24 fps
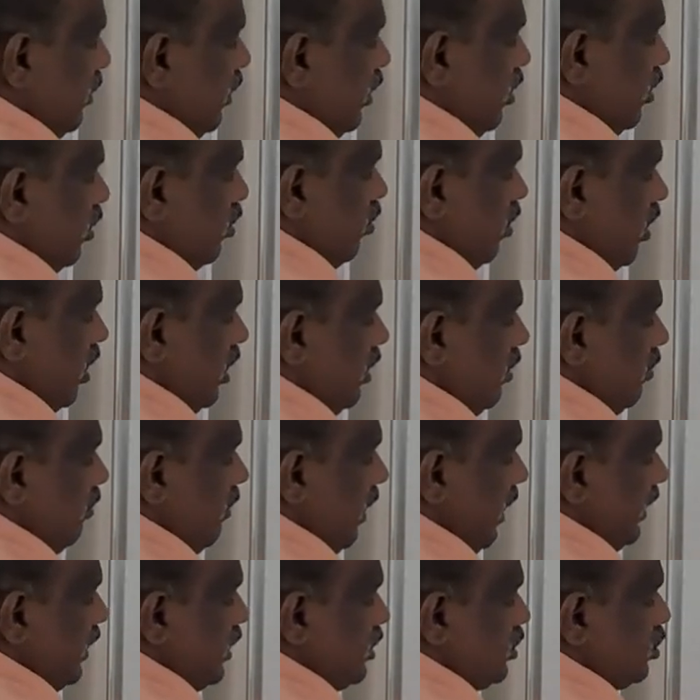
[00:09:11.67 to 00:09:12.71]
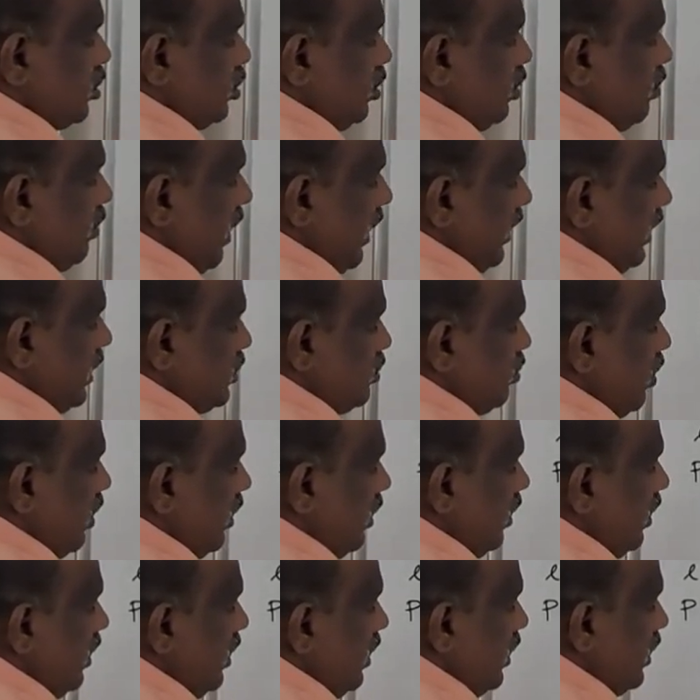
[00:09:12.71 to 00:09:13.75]
will be equal to what? Minus 2, minus
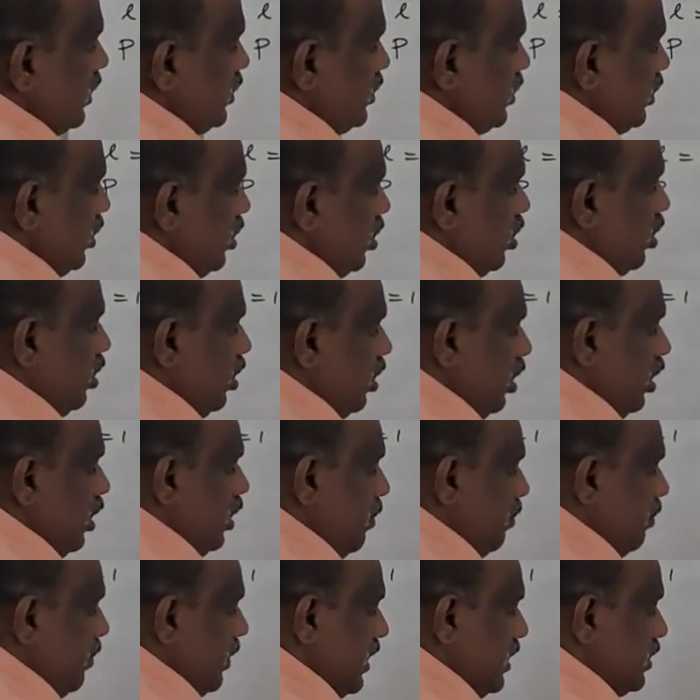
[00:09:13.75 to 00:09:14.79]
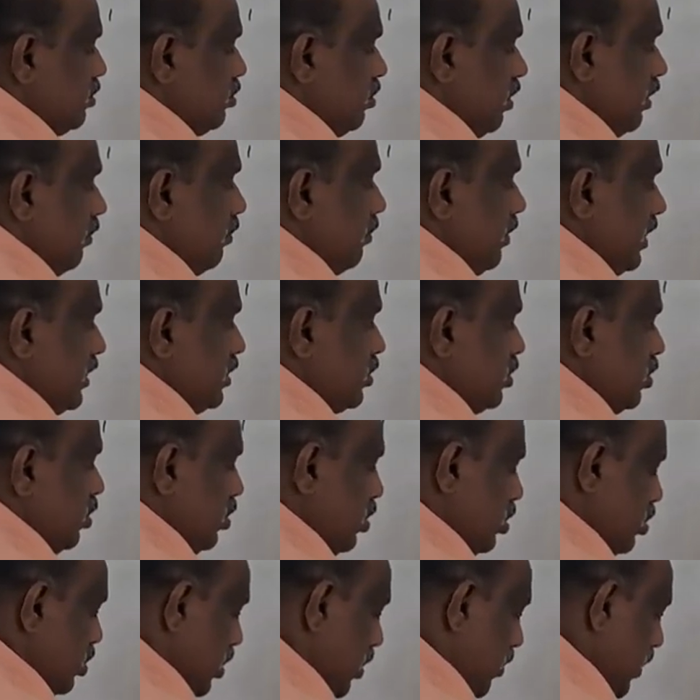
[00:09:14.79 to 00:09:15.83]
1, 0, plus 1, plus
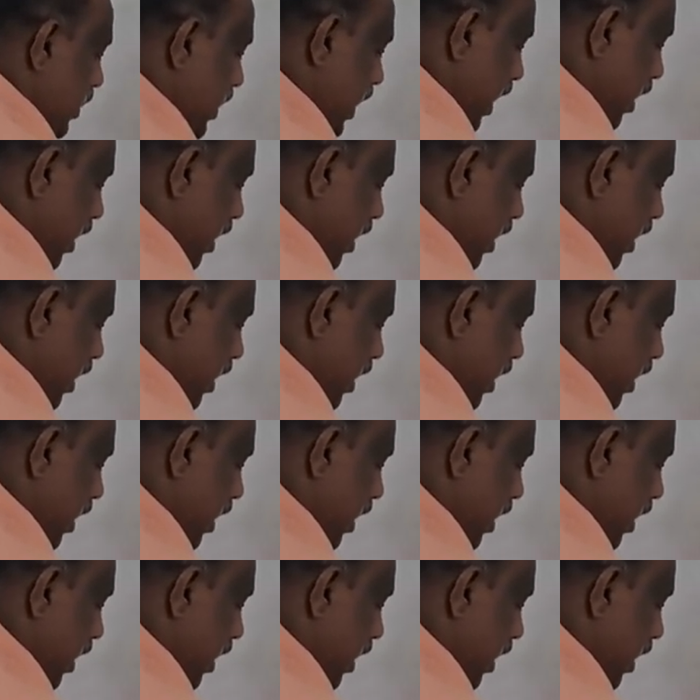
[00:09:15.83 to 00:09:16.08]
2. So